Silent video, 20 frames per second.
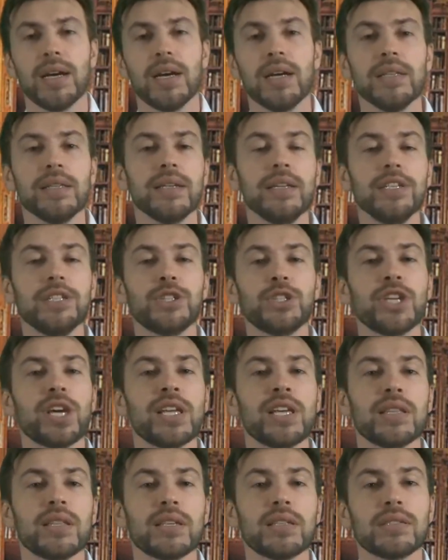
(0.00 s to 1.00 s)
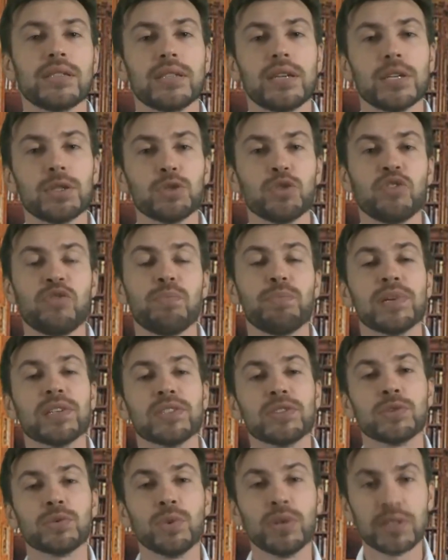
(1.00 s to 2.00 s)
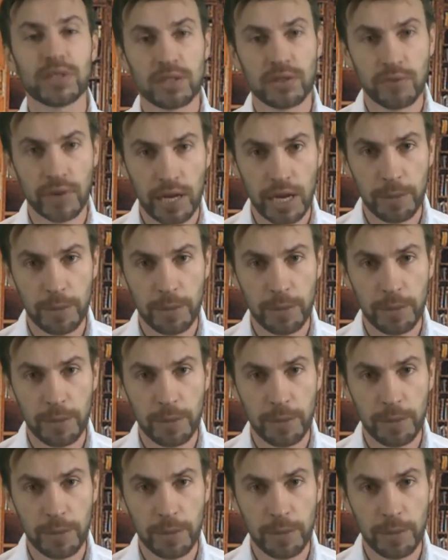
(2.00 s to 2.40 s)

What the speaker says: sent the Englishman to the embassy,